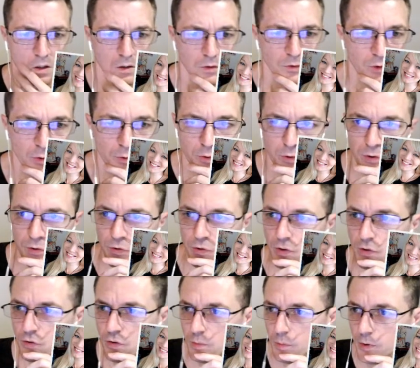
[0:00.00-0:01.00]
So you can
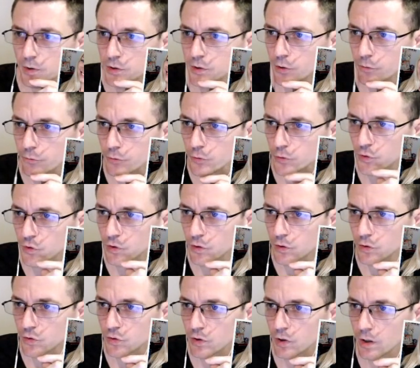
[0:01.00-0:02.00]
see some of the
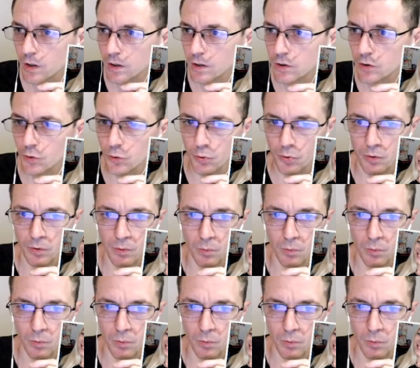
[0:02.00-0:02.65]
differences here